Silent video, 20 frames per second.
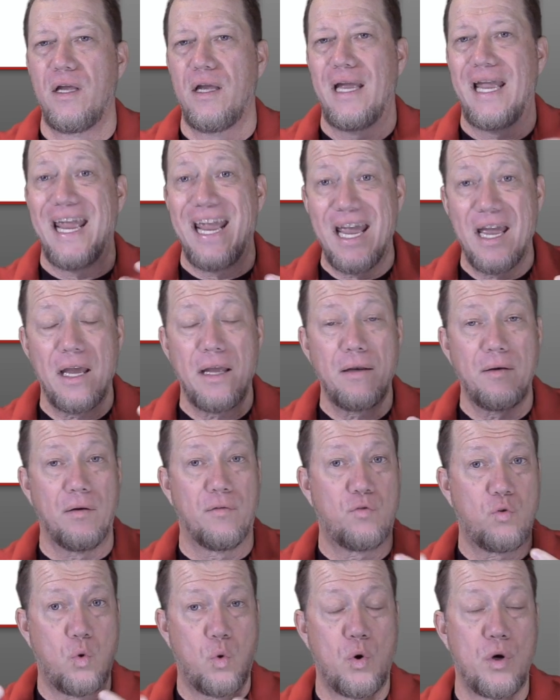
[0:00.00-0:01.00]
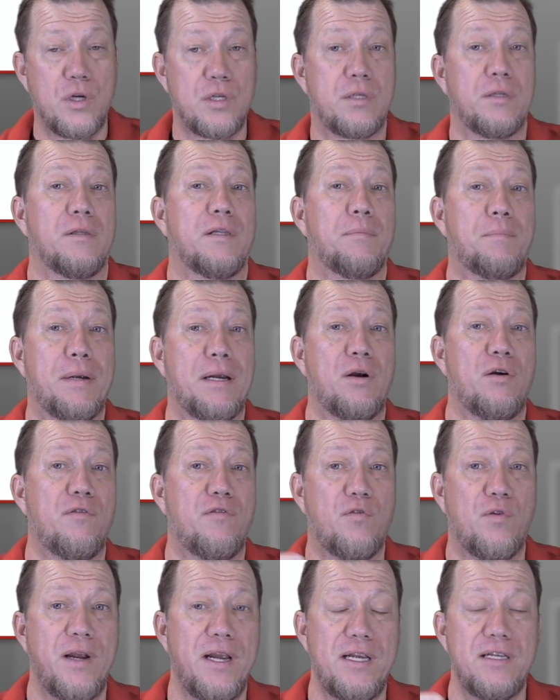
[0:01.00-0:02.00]
and of course the
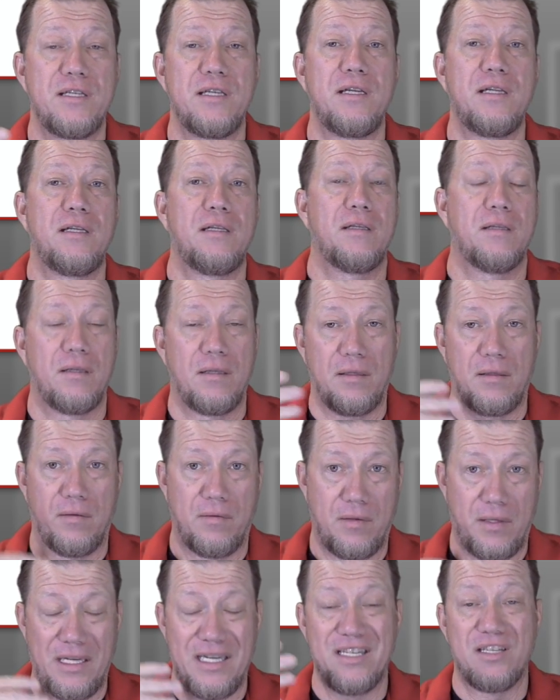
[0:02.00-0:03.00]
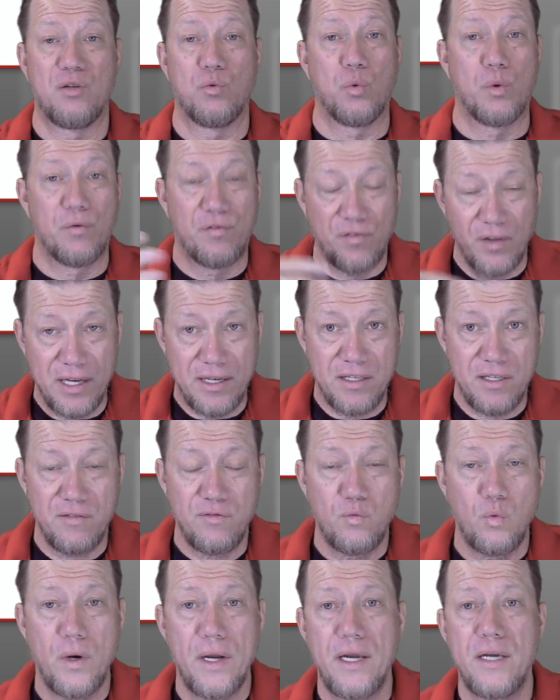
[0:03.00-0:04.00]
paraphrasing is a reflective
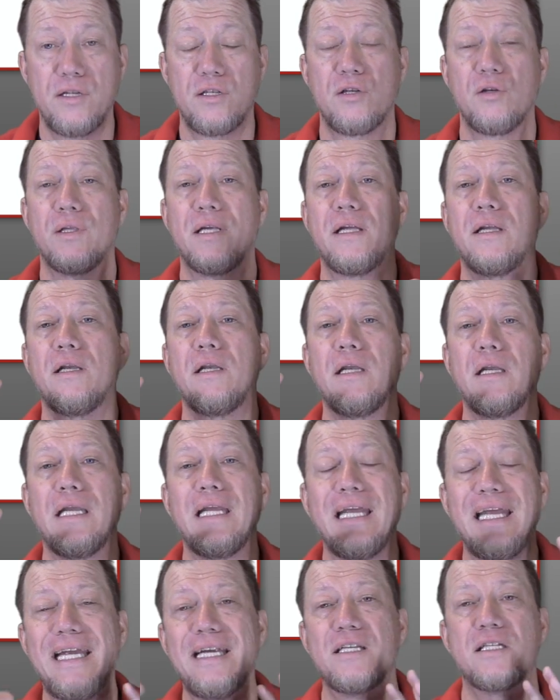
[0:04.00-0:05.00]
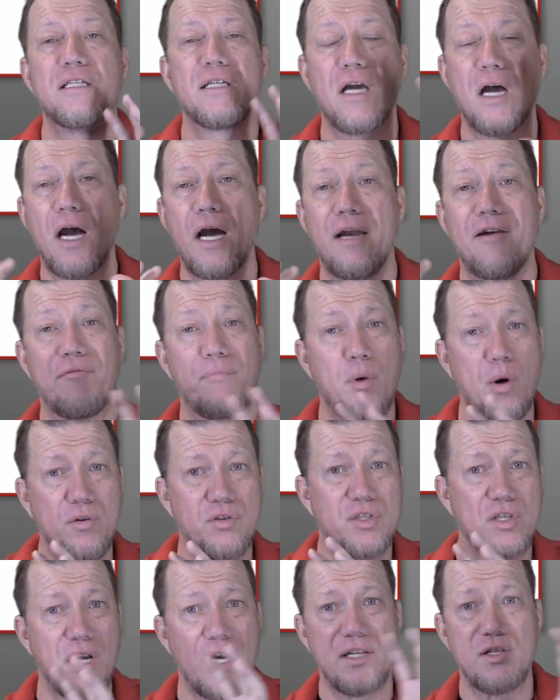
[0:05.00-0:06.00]
way, so that each side, if both
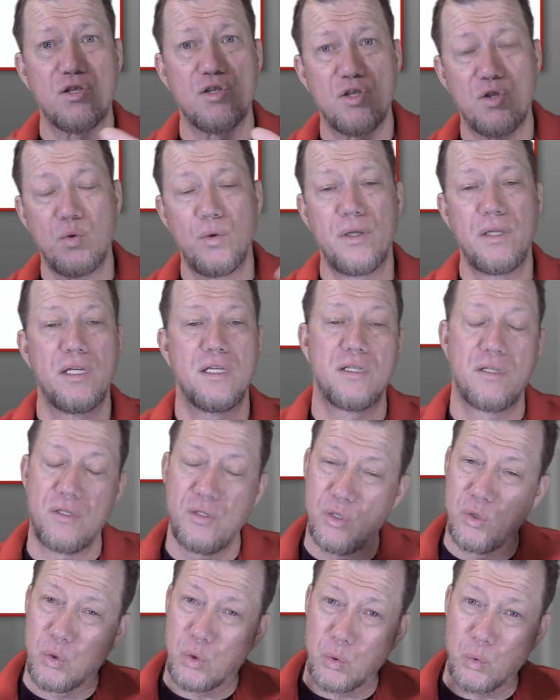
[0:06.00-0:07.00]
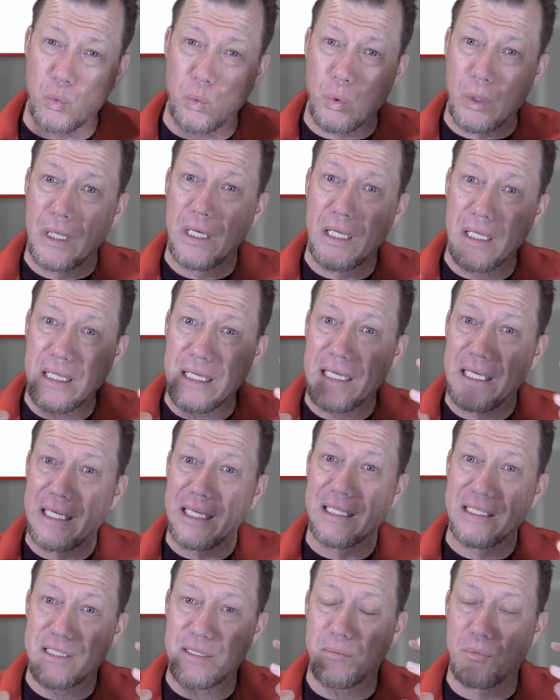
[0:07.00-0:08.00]
sides are doing this, you can really
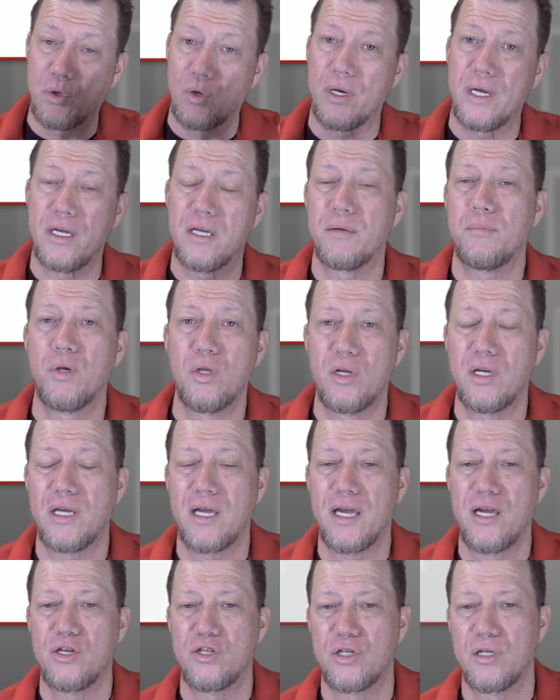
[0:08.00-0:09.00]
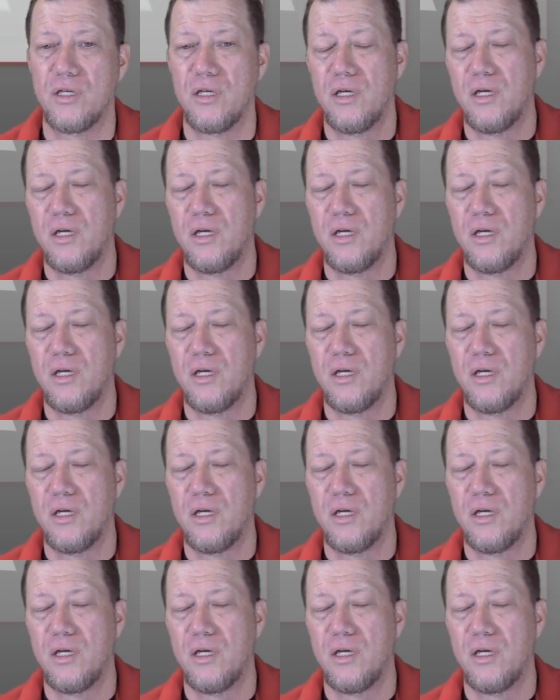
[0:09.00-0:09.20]
get some great communication.